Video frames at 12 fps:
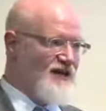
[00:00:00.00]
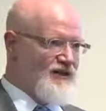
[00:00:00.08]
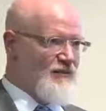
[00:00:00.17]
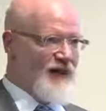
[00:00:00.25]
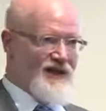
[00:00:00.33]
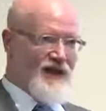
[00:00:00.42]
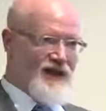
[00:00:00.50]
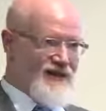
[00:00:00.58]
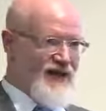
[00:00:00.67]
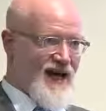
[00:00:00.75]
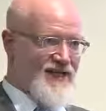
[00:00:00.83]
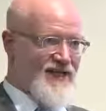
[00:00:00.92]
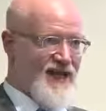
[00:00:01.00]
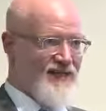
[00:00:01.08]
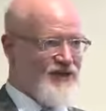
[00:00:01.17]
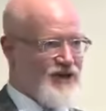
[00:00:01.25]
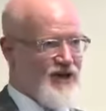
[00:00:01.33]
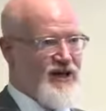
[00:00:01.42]
you might cause the hashtag
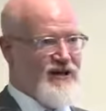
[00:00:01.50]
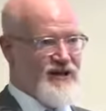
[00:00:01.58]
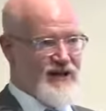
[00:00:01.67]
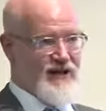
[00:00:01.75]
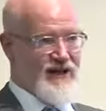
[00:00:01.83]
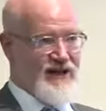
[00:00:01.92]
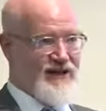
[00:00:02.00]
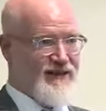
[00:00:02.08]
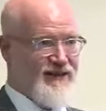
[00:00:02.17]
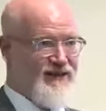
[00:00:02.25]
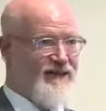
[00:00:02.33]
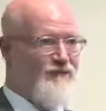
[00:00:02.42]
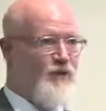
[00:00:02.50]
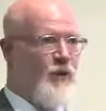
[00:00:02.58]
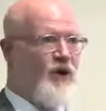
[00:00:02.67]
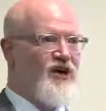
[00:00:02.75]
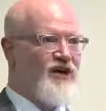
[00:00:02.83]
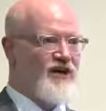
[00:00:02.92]
to trend. You're going to get
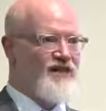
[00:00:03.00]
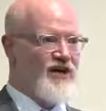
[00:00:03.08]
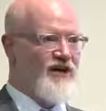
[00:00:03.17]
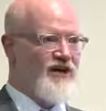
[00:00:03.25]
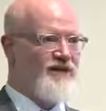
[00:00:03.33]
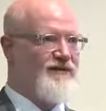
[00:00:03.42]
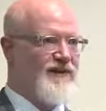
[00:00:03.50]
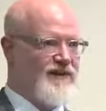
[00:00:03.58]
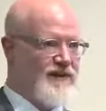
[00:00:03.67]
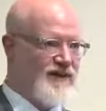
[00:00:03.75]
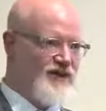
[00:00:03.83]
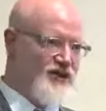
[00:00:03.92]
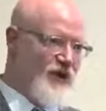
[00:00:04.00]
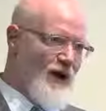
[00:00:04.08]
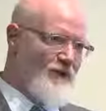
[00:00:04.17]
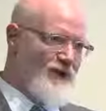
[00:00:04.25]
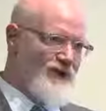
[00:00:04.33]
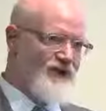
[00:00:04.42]
more hits on it. It's going to show
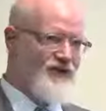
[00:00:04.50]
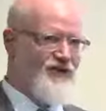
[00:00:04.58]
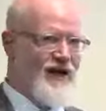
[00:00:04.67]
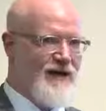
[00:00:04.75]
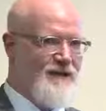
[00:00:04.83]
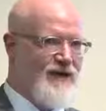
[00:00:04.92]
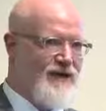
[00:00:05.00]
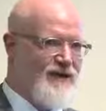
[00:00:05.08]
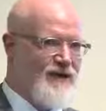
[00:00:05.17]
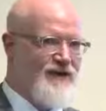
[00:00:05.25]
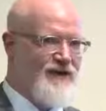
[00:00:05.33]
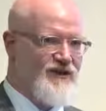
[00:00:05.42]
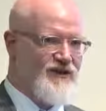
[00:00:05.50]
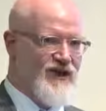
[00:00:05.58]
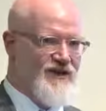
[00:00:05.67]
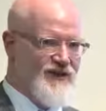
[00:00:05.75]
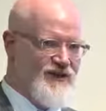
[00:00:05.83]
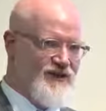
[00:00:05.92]
up on a little sidebar on Twitter and
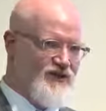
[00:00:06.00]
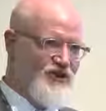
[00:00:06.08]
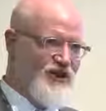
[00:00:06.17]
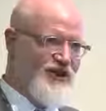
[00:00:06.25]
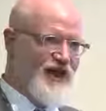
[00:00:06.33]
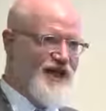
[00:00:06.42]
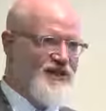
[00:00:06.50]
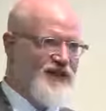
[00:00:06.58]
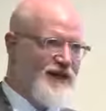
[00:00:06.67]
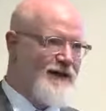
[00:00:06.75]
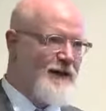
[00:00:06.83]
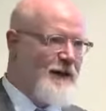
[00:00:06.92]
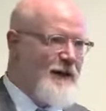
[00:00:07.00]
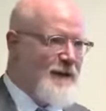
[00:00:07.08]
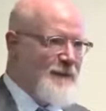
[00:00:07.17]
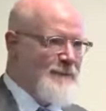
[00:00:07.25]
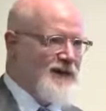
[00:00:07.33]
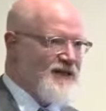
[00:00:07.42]
say this is a trending hashtag.
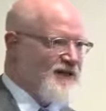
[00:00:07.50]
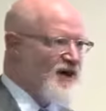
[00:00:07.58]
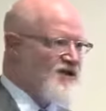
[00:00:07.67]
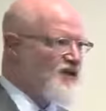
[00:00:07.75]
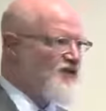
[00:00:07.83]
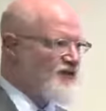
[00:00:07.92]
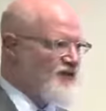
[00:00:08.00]
But it also